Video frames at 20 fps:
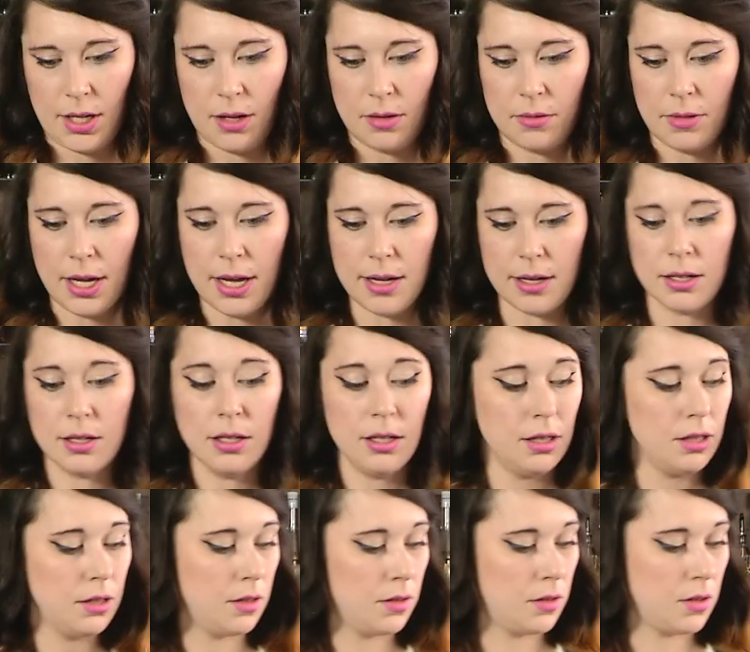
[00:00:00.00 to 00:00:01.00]
Okay,
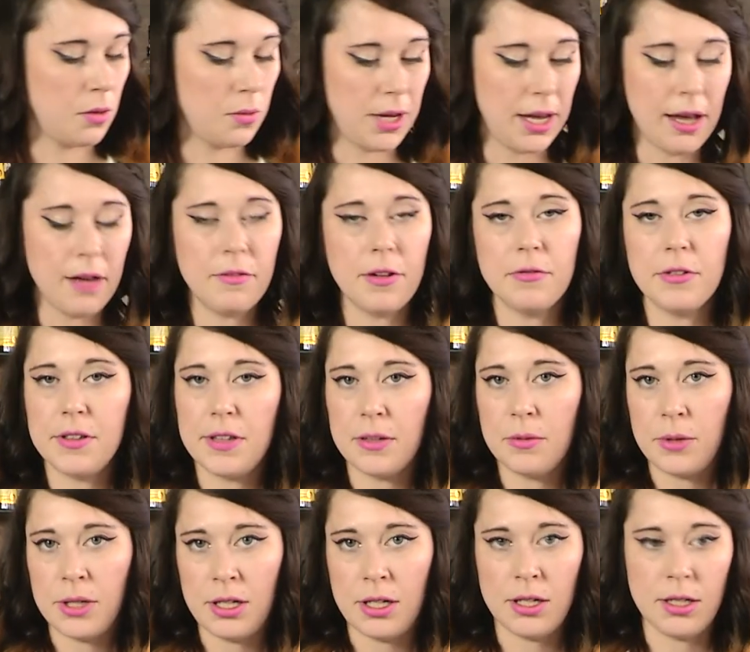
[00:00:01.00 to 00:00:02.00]
so we have everything
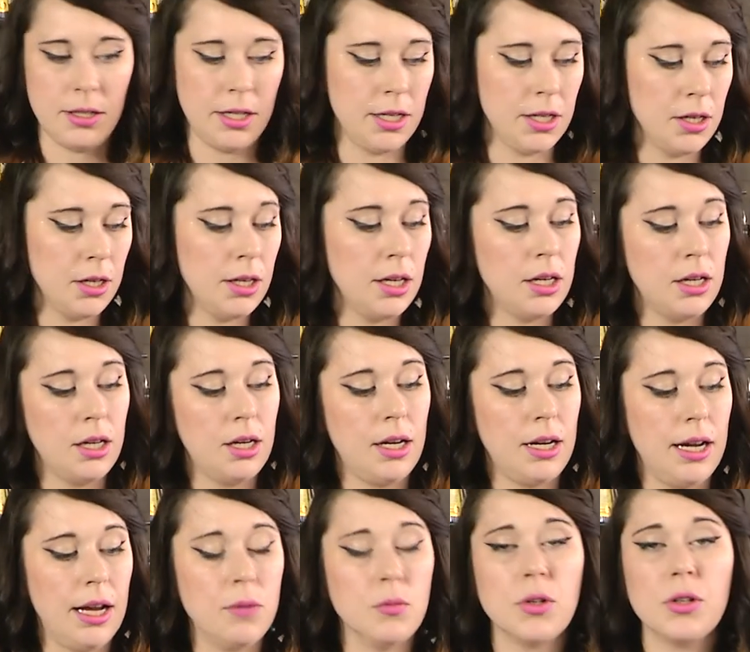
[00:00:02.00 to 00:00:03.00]
we need in here,
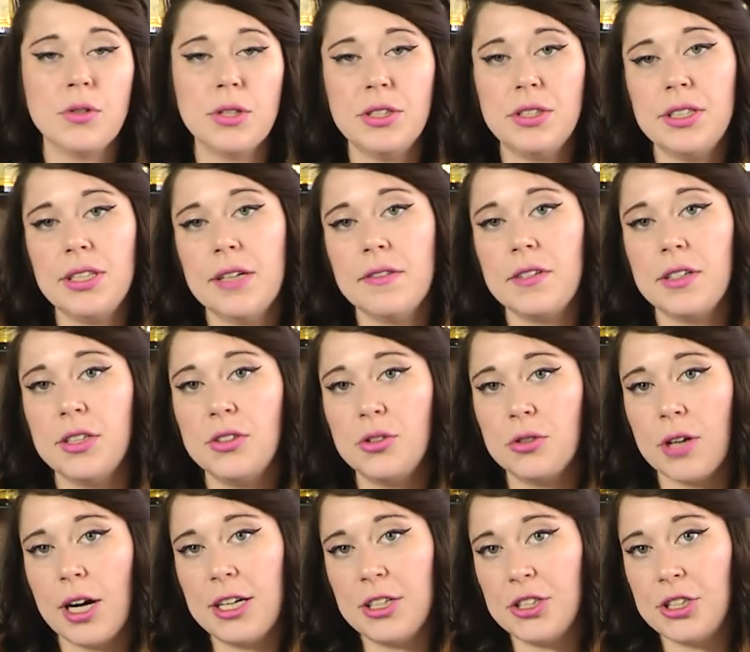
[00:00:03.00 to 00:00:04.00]
and we're going to give it a
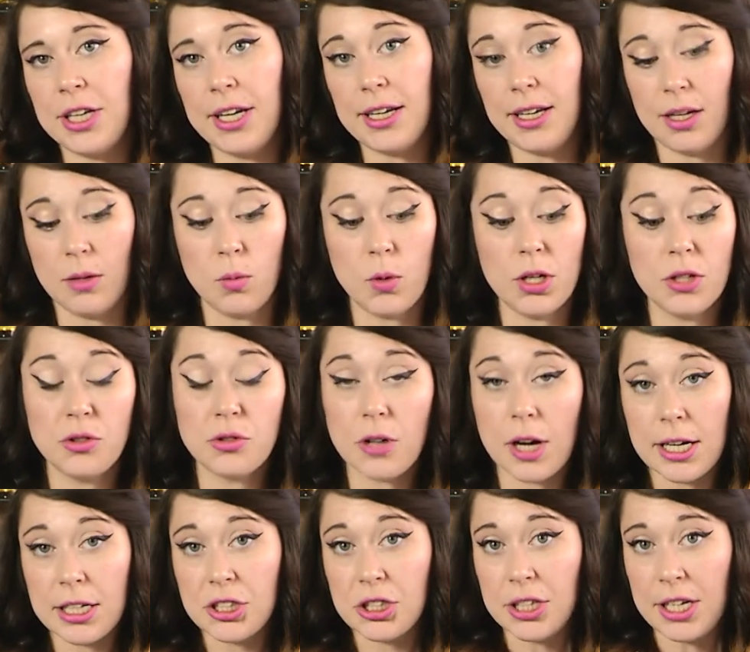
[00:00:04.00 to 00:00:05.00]
dry shake. And what a
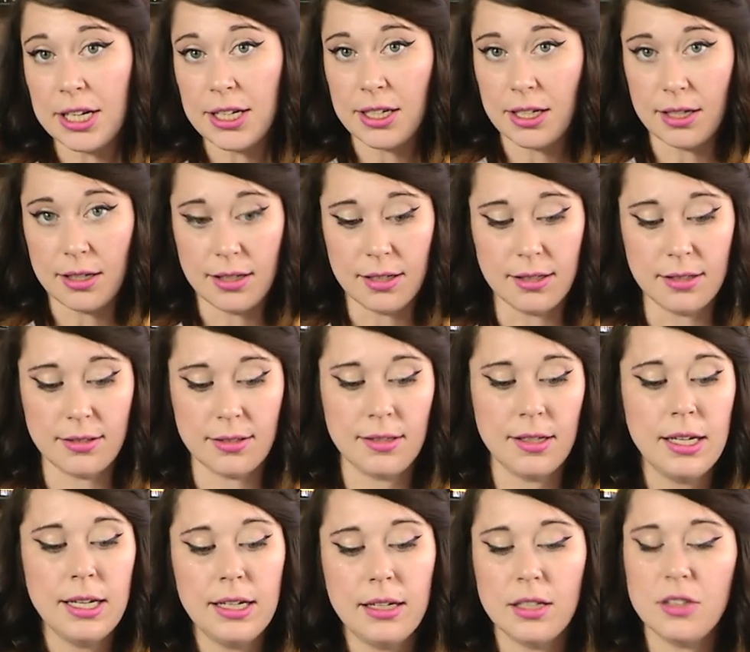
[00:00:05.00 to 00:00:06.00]
dry shake is
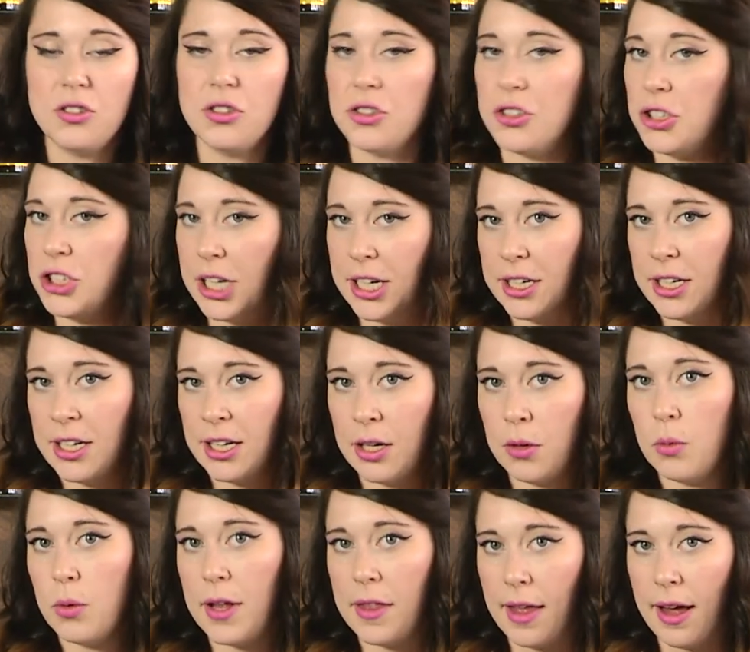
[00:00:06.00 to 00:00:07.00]
just shaking
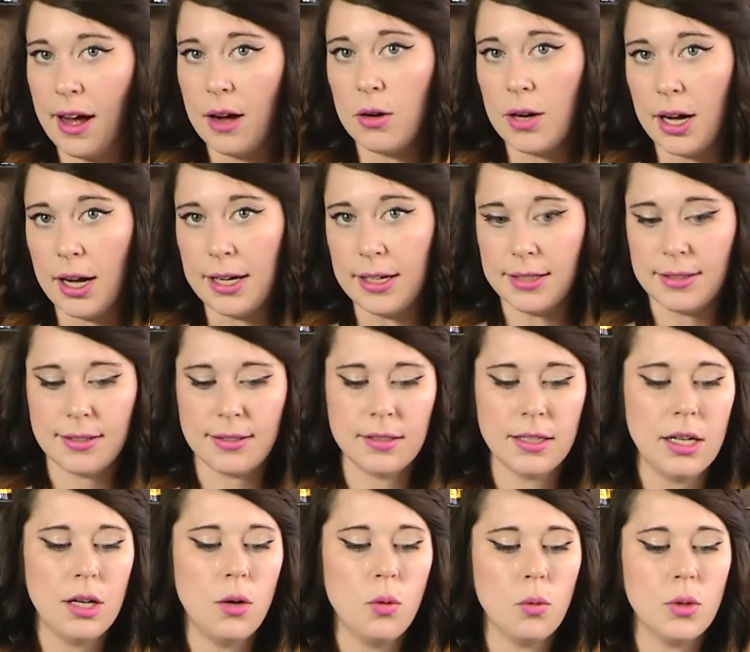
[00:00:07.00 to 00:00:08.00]
it without ice.
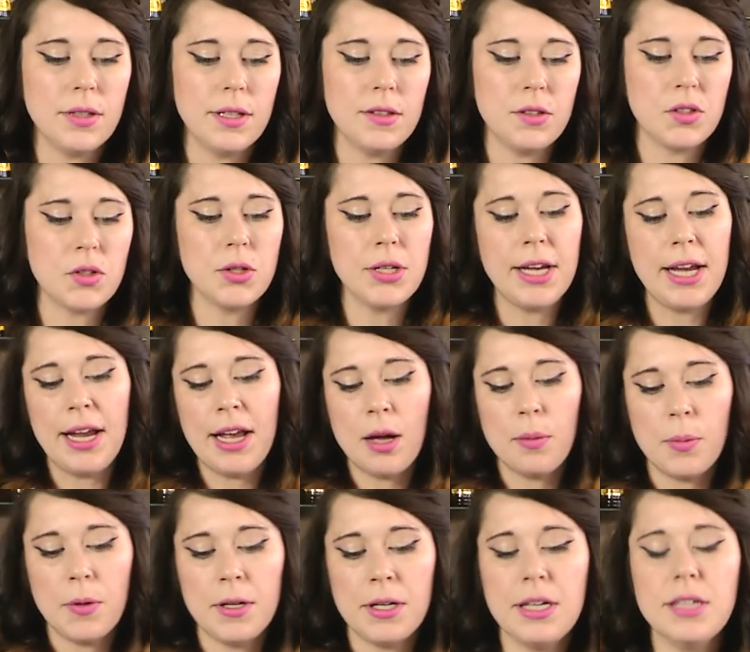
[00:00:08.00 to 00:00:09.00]
What's going to
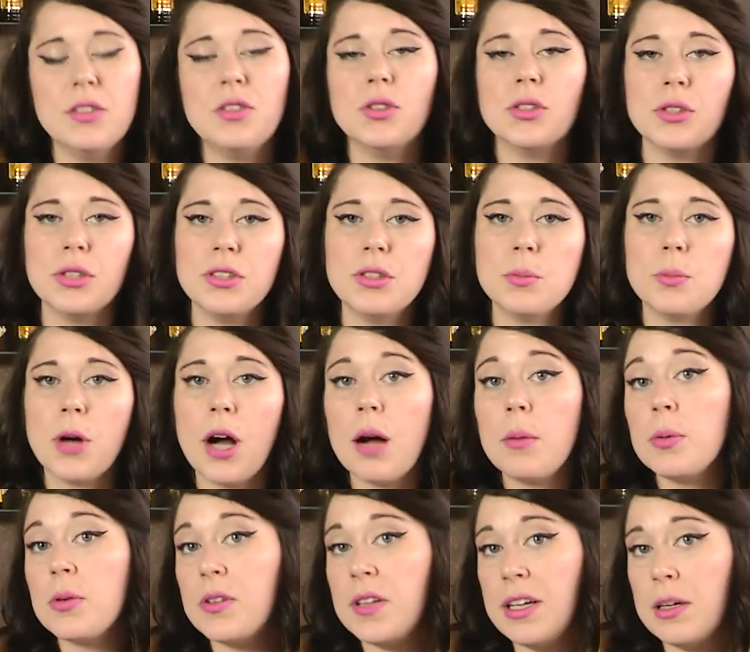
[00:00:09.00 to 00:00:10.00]
happen is you're going to
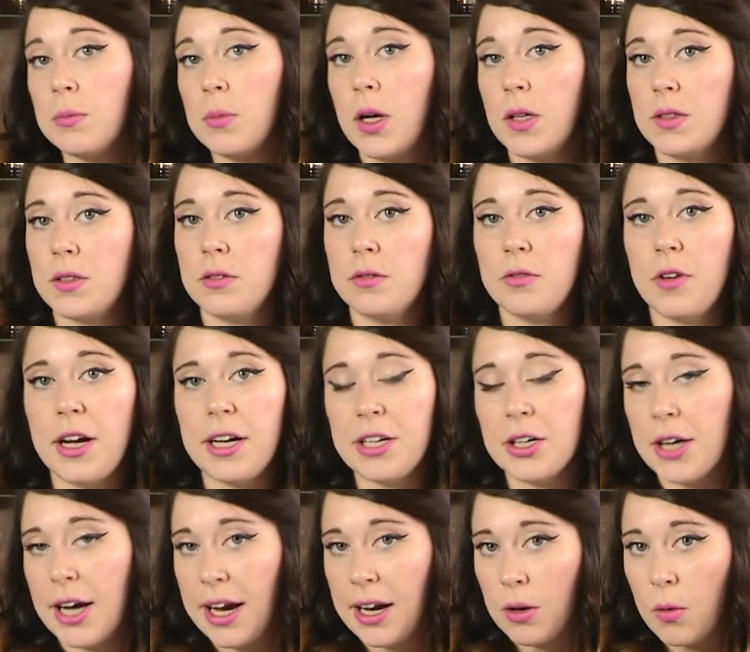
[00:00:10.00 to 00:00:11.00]
properly emulsify
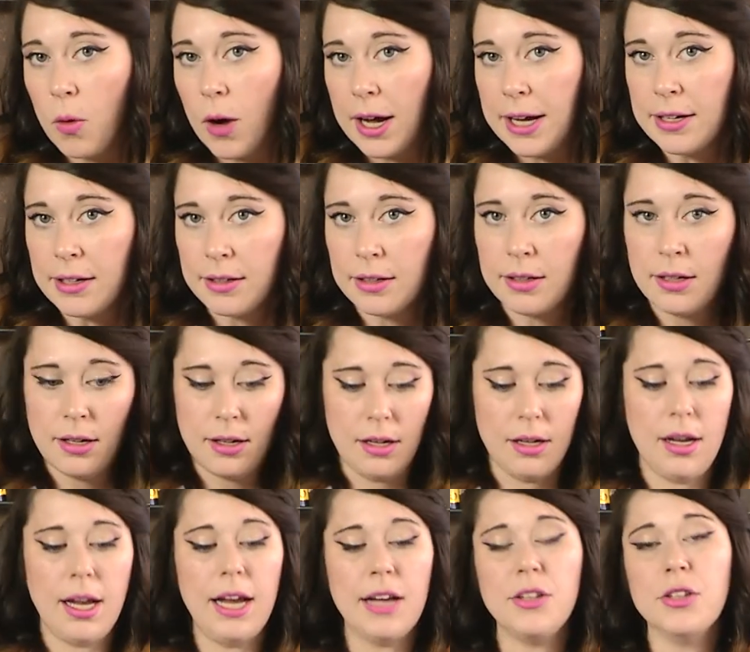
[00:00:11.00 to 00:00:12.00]
your egg white
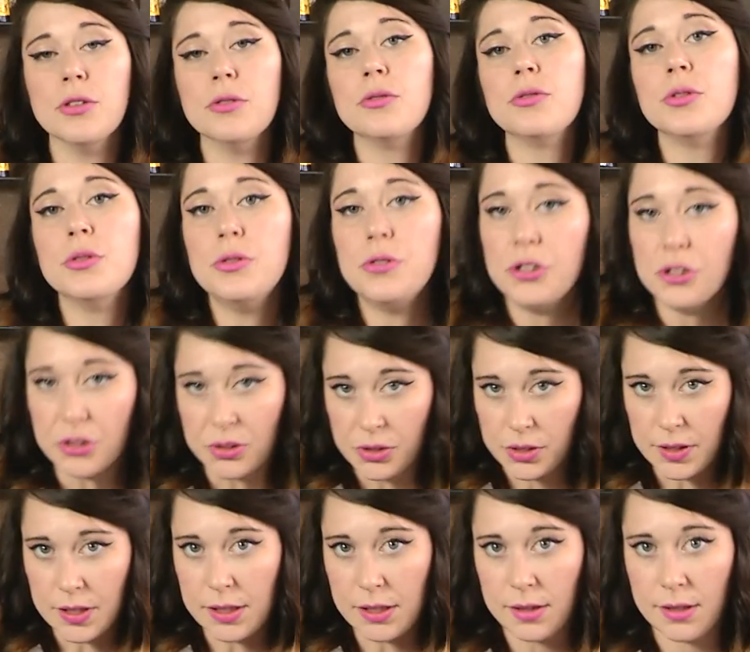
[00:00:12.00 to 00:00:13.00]
and your fruit
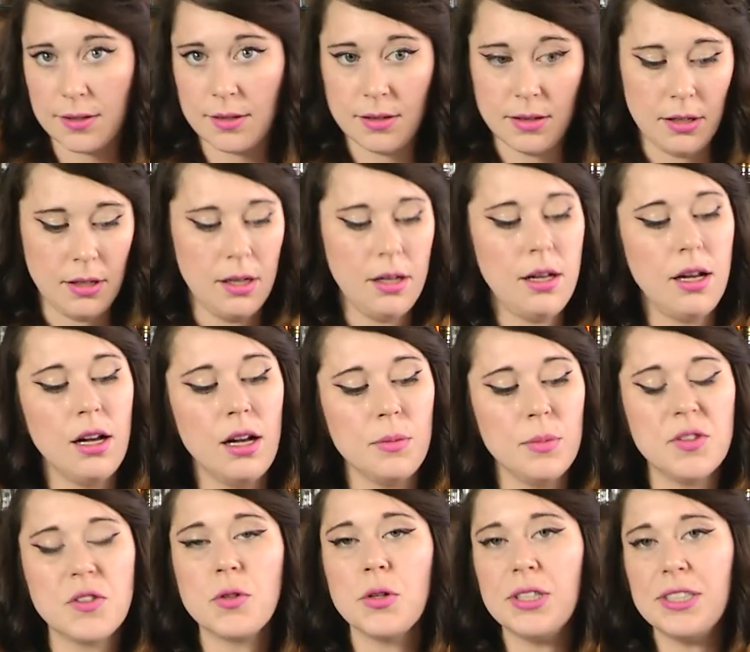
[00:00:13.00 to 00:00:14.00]
juices.
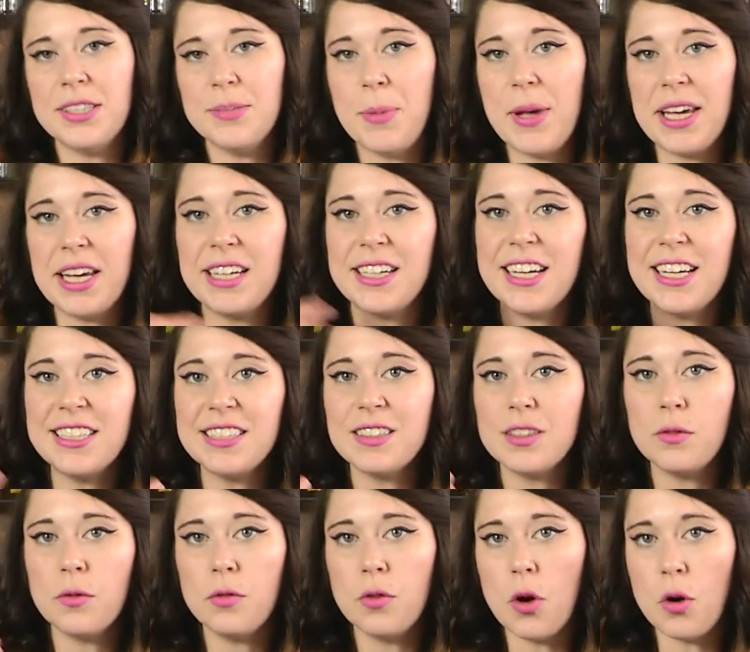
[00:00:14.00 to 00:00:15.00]
It's going to make it nice
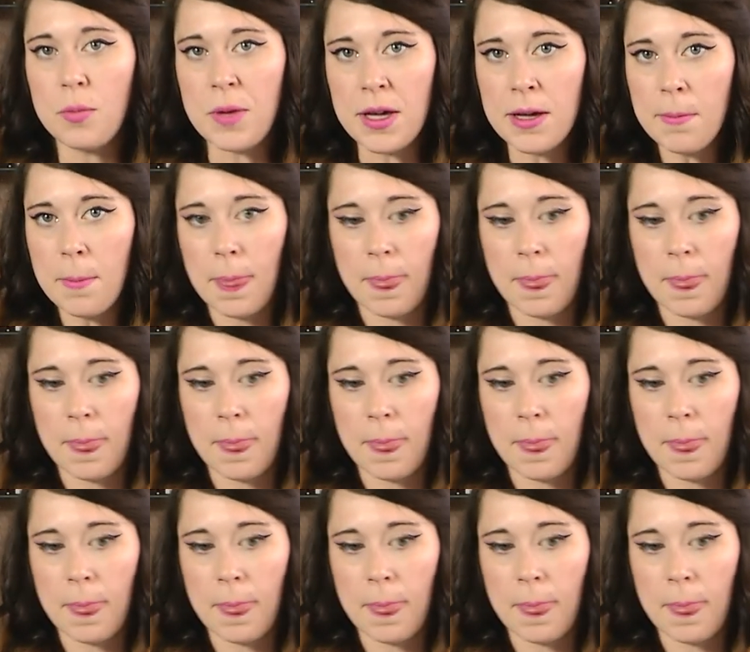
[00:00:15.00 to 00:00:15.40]
and foamy.